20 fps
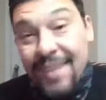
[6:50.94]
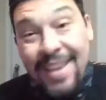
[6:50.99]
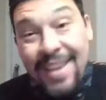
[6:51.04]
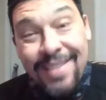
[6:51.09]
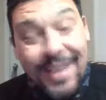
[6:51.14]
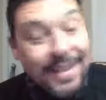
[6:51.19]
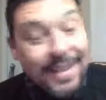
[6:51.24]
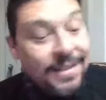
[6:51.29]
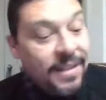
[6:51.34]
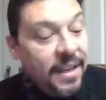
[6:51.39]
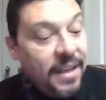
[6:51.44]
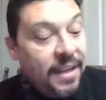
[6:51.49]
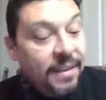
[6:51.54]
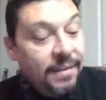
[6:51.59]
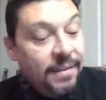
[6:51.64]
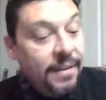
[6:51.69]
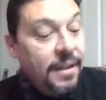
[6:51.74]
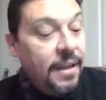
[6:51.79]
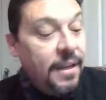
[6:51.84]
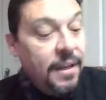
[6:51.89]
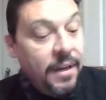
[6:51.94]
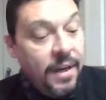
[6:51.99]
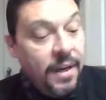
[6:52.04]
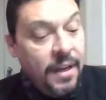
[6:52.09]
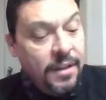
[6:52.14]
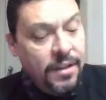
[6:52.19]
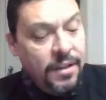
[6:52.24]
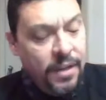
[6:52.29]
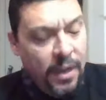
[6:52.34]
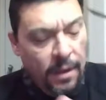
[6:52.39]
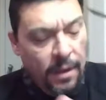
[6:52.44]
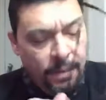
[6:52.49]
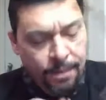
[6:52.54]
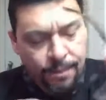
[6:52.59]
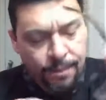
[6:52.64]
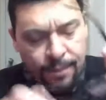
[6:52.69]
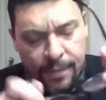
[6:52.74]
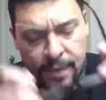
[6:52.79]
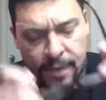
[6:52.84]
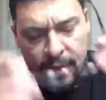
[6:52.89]
that's it in a nutshell
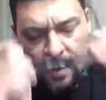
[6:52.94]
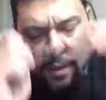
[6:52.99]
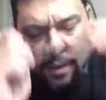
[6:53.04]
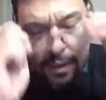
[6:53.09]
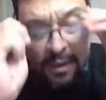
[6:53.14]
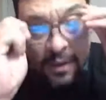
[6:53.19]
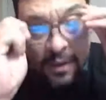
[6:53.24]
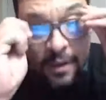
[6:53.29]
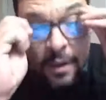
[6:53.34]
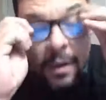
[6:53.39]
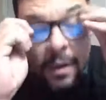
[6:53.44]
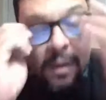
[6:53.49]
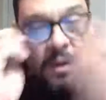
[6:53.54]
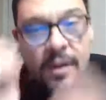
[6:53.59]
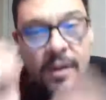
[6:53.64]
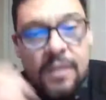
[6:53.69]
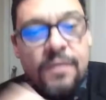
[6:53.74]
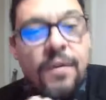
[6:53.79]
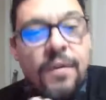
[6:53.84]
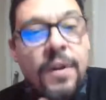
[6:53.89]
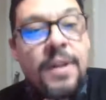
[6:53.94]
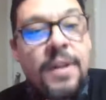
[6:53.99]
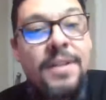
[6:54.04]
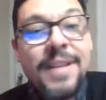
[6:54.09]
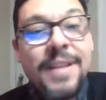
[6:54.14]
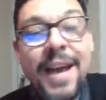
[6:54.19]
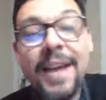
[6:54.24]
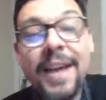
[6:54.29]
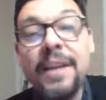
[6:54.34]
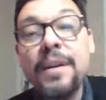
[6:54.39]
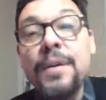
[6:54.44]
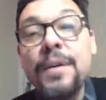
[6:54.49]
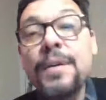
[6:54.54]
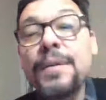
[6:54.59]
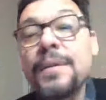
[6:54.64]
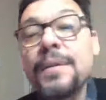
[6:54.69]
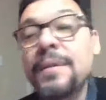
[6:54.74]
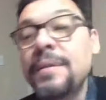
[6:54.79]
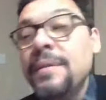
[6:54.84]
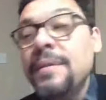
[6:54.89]
as far as that
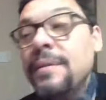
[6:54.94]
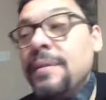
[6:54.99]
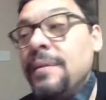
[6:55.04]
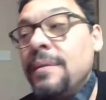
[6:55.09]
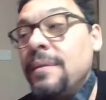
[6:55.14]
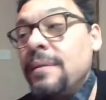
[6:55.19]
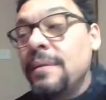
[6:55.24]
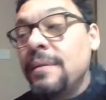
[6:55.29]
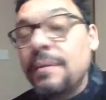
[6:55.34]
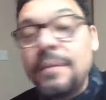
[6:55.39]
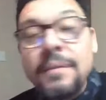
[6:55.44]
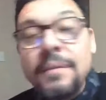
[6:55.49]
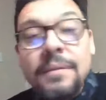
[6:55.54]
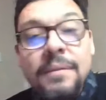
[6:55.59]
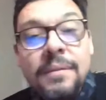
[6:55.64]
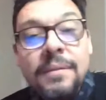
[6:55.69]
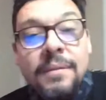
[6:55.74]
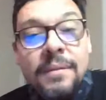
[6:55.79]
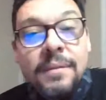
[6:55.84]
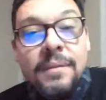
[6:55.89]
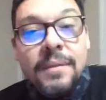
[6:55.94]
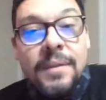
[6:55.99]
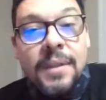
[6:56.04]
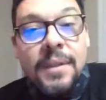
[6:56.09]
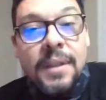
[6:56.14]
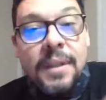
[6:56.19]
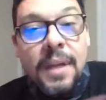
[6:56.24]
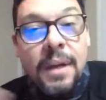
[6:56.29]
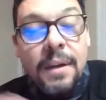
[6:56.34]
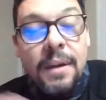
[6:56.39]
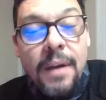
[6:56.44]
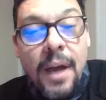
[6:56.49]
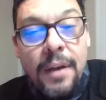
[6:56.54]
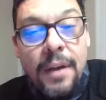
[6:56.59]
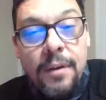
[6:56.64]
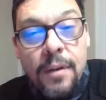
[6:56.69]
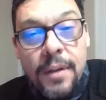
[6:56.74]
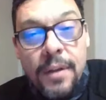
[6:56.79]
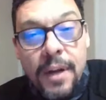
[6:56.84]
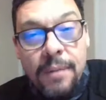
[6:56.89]
goes. And I
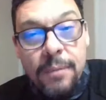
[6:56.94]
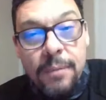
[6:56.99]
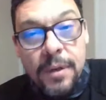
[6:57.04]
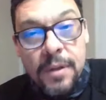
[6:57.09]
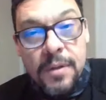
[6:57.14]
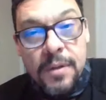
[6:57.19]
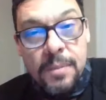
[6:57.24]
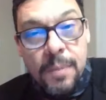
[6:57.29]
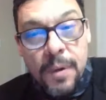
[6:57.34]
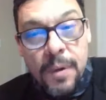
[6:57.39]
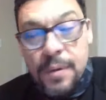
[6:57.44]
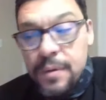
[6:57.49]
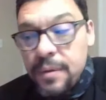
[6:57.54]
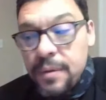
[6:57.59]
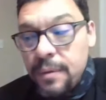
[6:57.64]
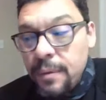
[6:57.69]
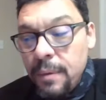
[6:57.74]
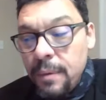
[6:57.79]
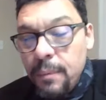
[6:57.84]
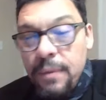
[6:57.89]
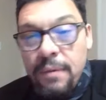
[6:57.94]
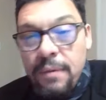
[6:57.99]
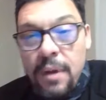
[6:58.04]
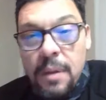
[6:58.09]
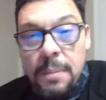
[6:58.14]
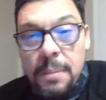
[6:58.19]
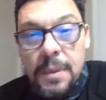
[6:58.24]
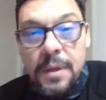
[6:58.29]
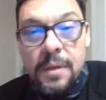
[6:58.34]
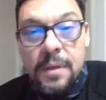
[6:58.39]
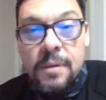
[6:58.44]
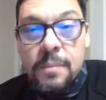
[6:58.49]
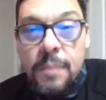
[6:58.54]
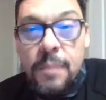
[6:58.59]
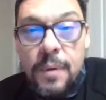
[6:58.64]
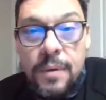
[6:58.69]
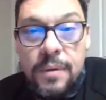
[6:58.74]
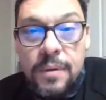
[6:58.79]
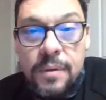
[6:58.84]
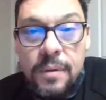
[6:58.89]
know that I've been exposed to it. We've all been
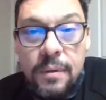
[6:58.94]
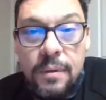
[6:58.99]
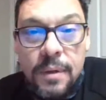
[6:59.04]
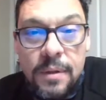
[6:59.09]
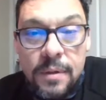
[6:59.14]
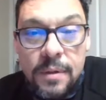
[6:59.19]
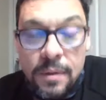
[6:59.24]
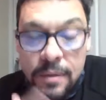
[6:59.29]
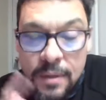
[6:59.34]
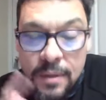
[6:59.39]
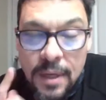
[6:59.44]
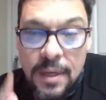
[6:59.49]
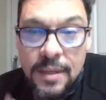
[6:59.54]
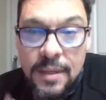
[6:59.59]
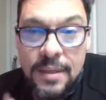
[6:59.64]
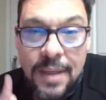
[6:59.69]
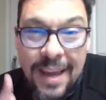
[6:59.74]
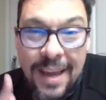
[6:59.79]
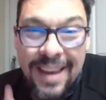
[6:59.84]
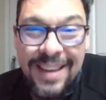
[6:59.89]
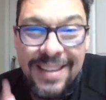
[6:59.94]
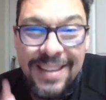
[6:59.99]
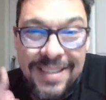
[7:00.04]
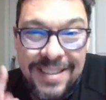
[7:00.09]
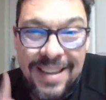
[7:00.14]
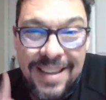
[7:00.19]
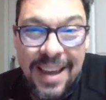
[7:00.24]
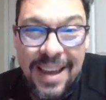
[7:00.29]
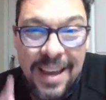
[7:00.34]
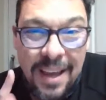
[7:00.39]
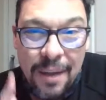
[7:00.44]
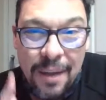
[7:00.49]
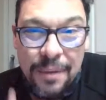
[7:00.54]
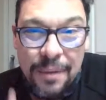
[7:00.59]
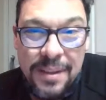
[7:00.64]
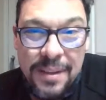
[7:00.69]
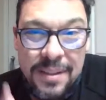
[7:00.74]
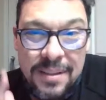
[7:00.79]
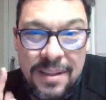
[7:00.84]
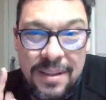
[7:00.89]
exposed to it. So stay safe, stay
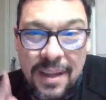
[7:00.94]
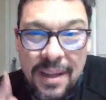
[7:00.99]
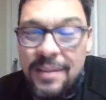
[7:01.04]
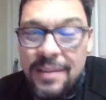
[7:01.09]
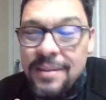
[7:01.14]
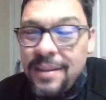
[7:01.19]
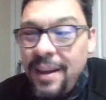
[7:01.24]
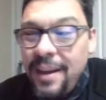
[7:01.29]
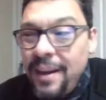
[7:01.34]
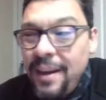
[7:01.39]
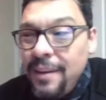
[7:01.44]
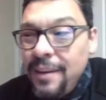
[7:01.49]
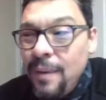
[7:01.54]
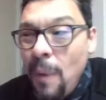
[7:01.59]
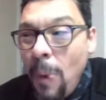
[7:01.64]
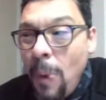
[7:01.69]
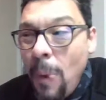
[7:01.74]
healthy, stay sane.